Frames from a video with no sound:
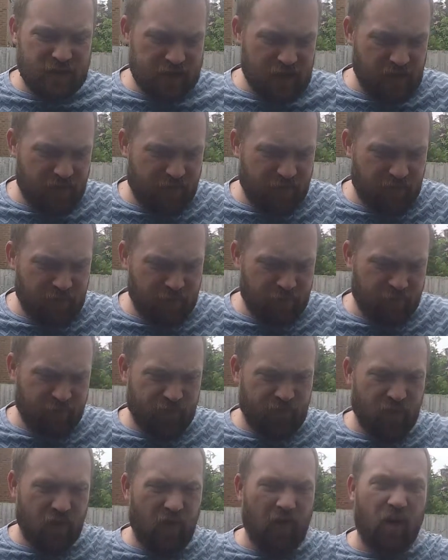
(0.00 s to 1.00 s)
different.
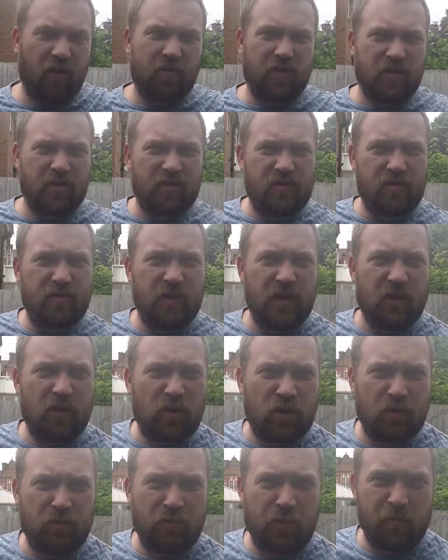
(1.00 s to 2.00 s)
I'm going to do a little
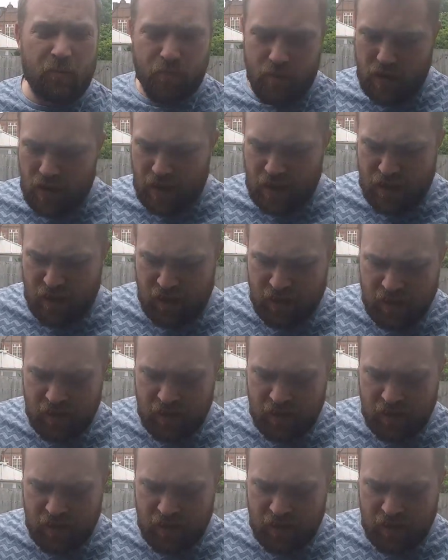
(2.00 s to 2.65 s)
club compare.